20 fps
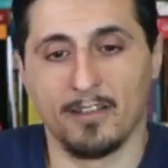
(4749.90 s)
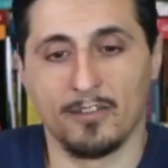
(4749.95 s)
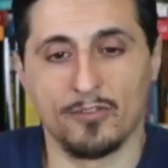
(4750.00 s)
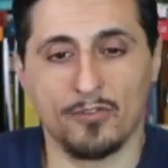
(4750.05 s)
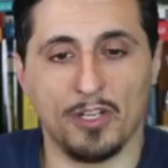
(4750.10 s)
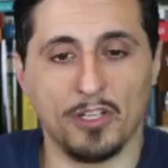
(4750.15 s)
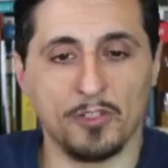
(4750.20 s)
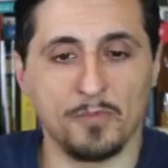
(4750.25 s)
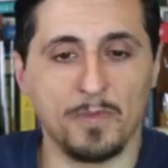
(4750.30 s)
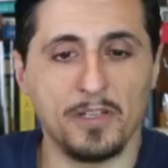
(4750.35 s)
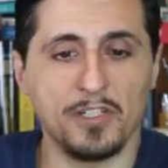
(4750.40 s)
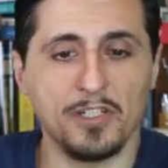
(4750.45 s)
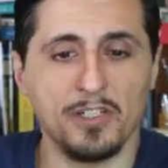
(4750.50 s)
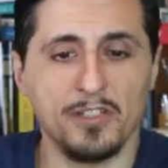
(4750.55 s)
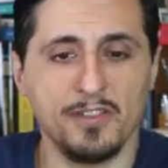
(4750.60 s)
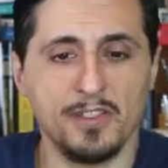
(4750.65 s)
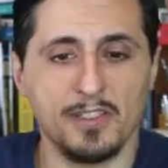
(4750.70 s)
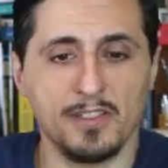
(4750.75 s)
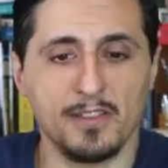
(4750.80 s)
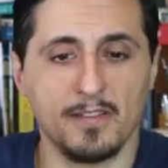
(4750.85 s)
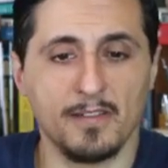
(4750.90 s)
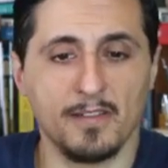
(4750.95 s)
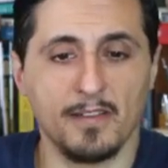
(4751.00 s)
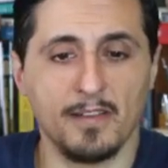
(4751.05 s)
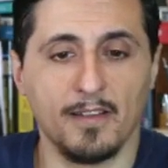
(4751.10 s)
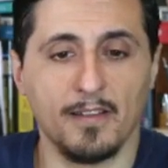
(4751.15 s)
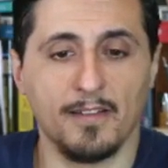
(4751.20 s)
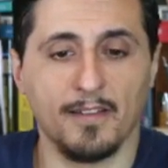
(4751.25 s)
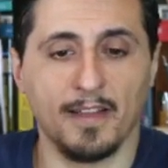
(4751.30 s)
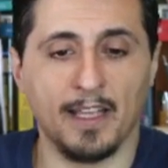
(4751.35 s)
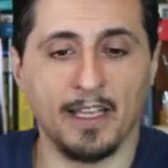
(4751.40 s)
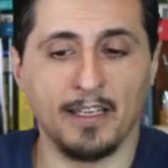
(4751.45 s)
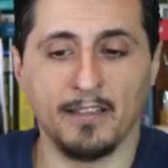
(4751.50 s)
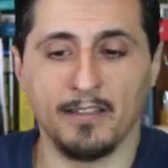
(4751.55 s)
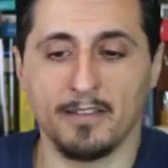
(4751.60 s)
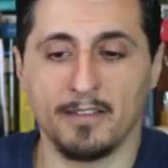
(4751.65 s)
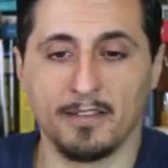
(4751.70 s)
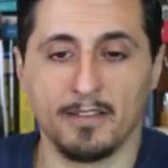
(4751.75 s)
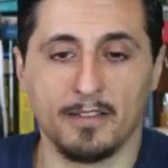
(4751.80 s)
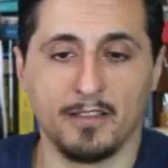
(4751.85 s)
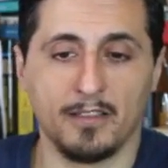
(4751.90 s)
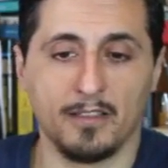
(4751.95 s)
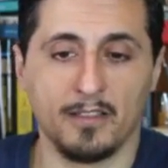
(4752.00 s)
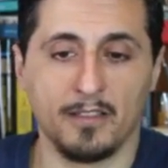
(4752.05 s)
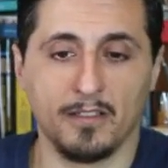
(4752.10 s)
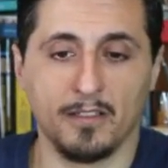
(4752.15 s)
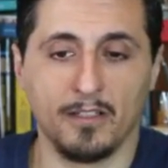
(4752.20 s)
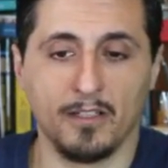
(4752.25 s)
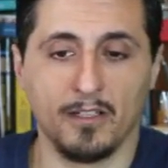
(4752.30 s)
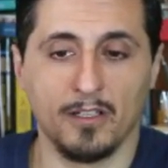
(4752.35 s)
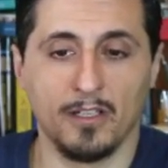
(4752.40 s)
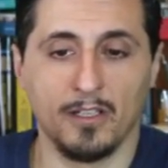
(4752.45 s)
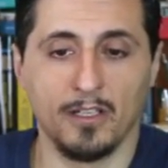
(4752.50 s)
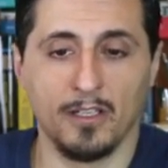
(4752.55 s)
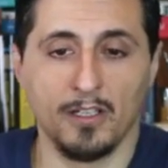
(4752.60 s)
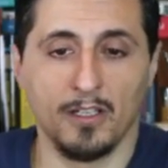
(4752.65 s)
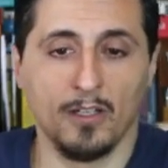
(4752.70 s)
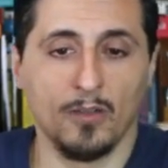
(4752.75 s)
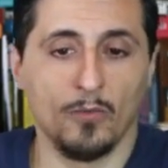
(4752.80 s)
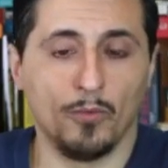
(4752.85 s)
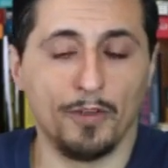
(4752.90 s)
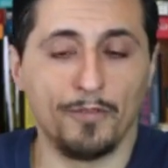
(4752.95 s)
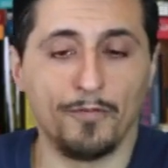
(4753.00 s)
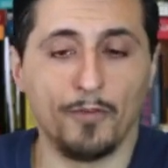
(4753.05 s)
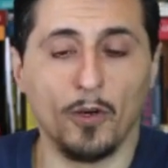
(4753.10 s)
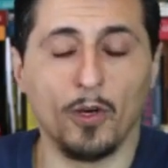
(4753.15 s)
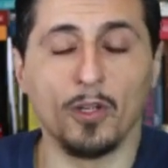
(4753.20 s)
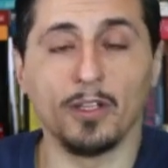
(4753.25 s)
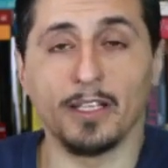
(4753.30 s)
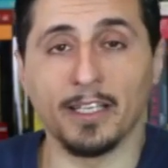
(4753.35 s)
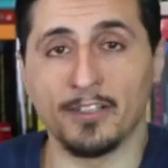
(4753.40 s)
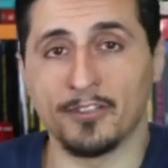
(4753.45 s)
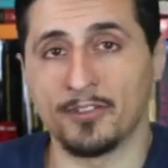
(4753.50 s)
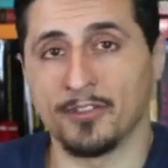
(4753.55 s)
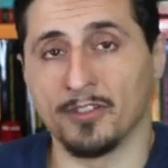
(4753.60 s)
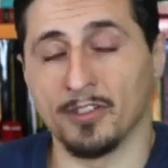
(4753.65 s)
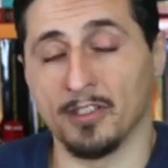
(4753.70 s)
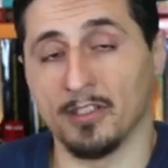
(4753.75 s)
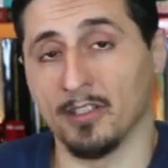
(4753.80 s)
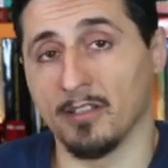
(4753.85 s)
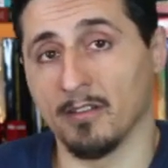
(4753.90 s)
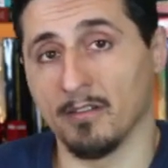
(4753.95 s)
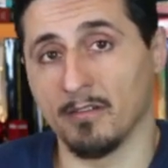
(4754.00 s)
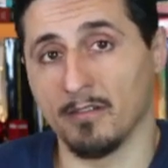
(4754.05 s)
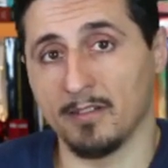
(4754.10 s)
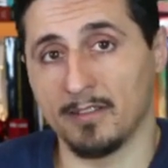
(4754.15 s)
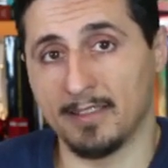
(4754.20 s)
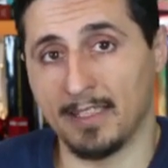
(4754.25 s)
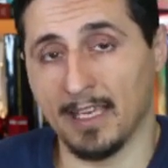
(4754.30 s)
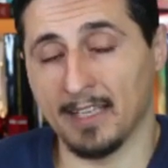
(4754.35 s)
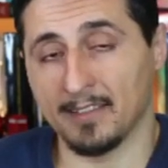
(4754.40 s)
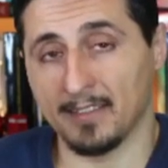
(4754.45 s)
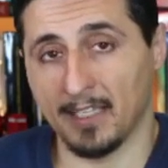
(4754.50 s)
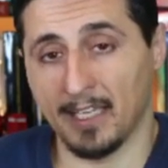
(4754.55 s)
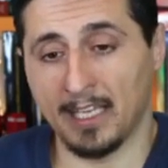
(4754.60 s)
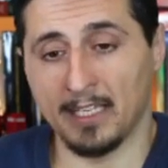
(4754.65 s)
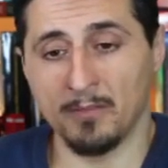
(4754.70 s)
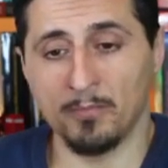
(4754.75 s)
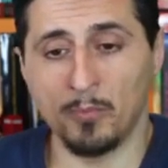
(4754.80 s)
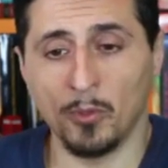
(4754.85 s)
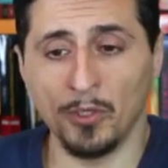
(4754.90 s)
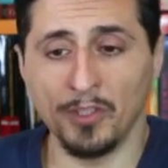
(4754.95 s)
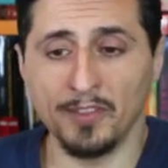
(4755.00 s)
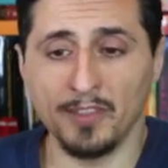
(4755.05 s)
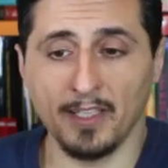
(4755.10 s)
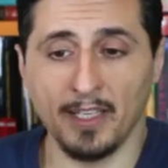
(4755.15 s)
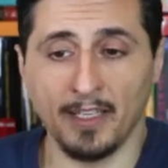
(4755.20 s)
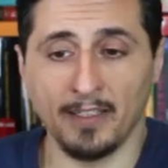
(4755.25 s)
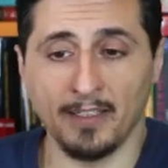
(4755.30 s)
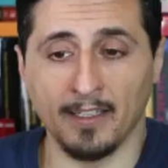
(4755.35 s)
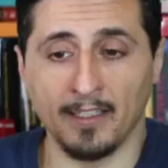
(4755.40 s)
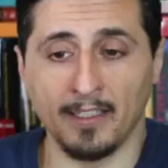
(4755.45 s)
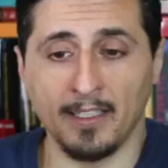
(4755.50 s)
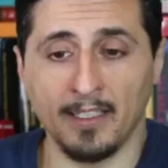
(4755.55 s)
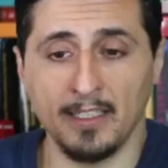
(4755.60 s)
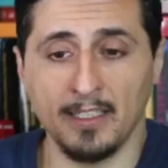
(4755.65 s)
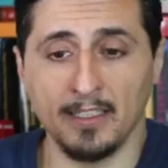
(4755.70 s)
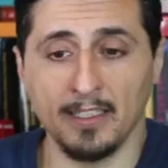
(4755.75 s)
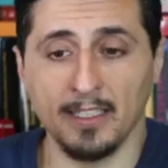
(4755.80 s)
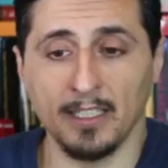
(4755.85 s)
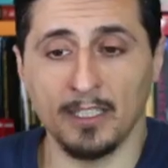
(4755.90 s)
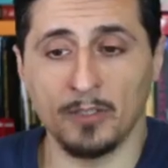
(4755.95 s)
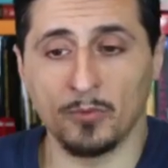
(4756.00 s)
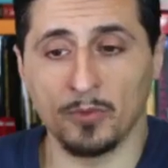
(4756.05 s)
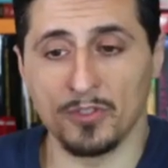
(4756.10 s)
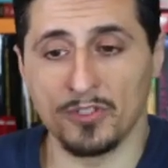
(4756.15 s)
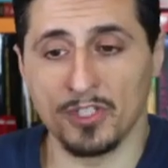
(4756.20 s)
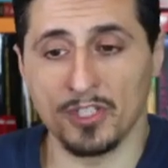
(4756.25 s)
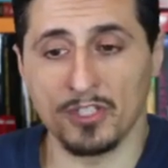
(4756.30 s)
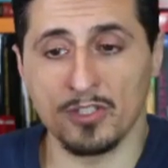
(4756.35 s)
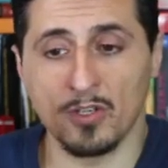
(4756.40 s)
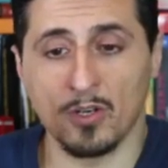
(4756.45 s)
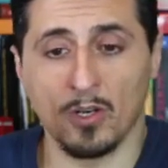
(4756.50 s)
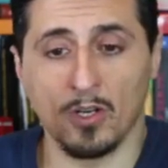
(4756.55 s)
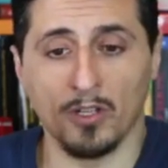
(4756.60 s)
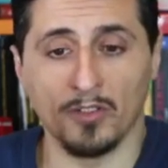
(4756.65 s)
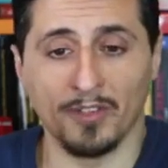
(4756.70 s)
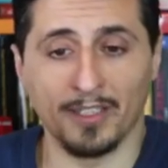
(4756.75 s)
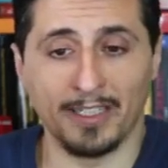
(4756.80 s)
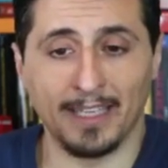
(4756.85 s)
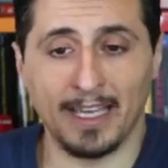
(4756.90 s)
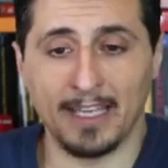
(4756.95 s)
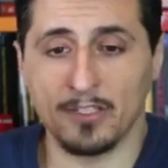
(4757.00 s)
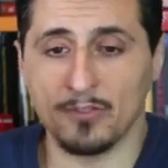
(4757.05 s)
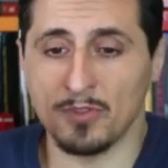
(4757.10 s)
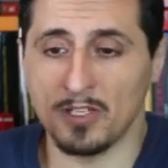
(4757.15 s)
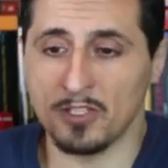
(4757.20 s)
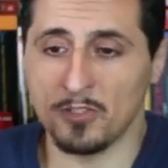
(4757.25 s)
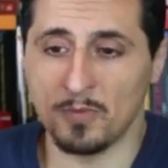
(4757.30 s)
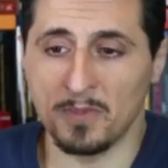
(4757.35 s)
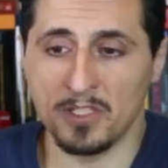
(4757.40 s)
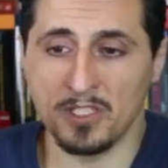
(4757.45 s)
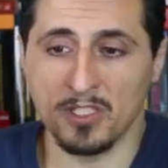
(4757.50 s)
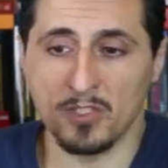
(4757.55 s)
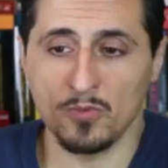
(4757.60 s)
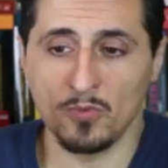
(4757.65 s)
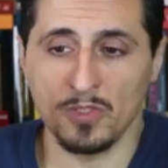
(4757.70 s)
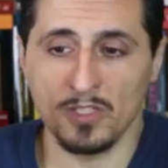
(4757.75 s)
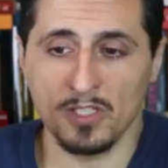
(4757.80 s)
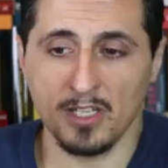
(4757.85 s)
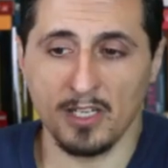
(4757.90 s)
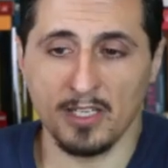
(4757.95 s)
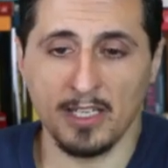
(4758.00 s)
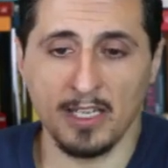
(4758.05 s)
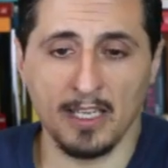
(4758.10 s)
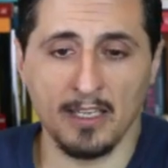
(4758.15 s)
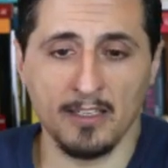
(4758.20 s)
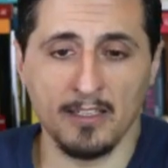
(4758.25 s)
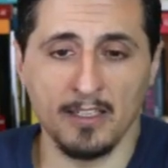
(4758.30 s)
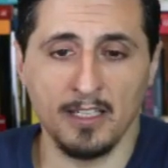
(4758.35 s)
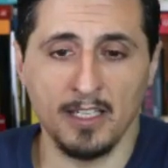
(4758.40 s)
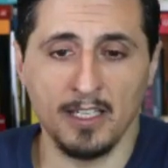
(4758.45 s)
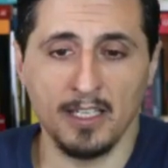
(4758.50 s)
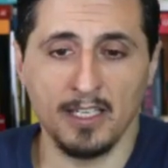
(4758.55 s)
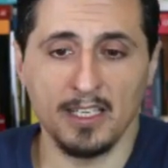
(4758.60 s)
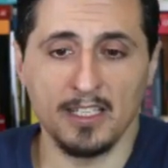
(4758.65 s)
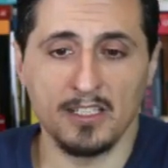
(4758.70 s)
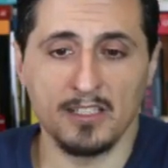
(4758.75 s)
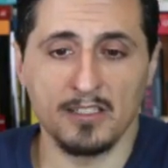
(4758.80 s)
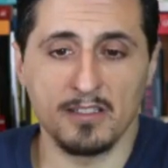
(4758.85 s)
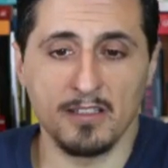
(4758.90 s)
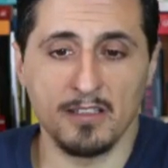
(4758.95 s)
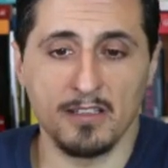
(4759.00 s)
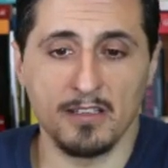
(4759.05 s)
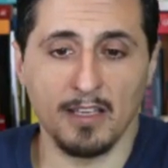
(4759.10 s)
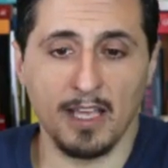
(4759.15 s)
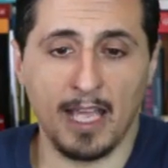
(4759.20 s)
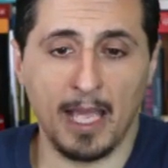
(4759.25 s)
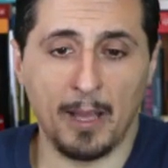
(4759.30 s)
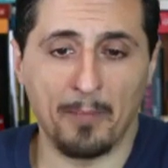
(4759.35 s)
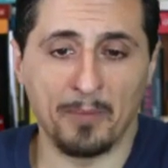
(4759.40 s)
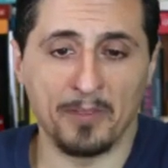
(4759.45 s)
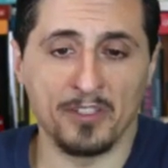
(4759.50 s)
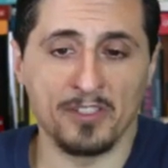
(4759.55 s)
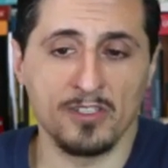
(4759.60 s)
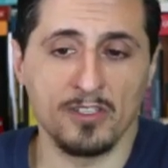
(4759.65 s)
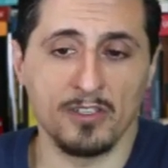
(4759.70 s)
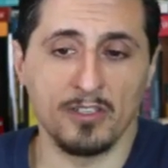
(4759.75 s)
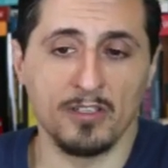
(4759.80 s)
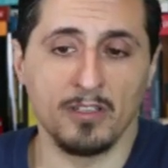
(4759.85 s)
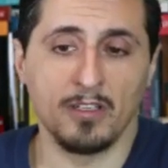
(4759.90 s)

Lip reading: transmissions, then we fall into the get endpoint, and then here it will just call the get transmissions, which again, it happens